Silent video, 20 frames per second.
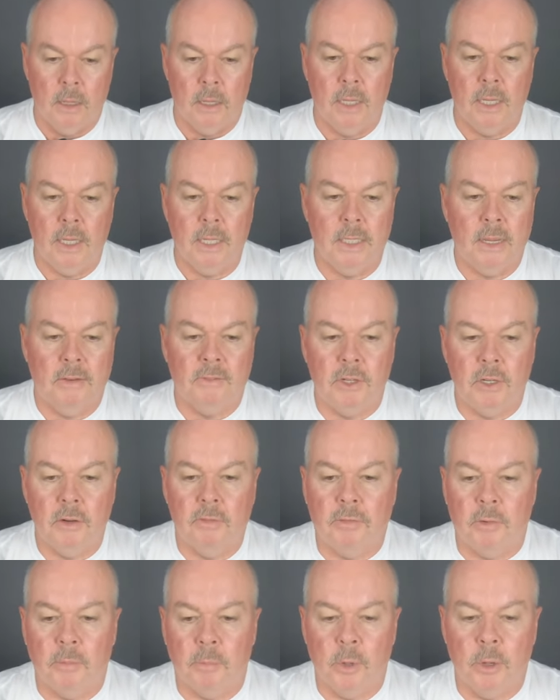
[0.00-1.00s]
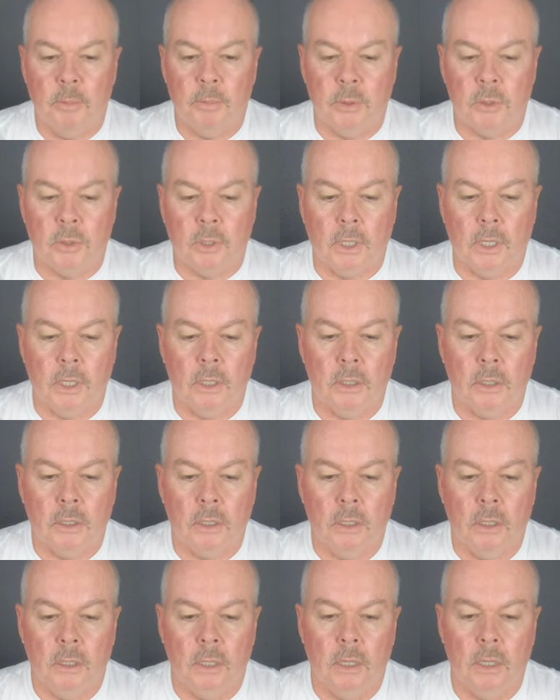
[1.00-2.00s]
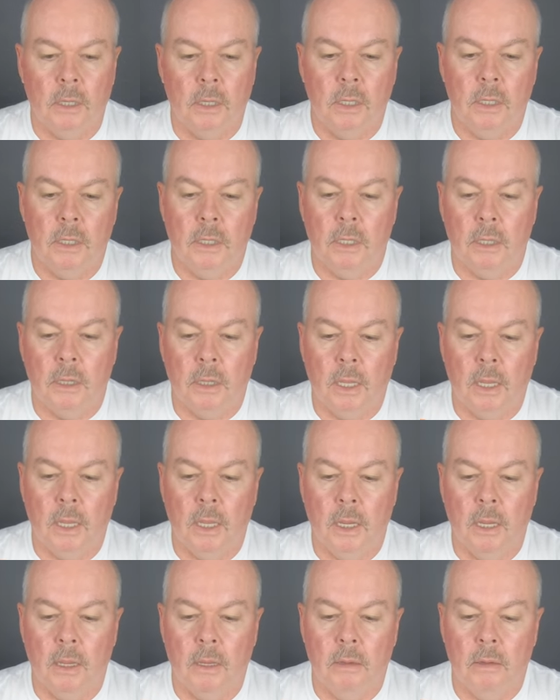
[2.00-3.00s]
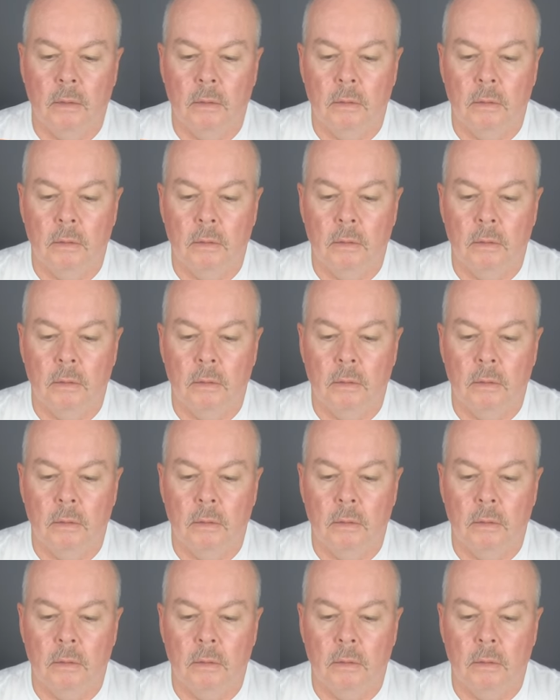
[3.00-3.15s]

These have a different purpose, I guess, uh, in that they're,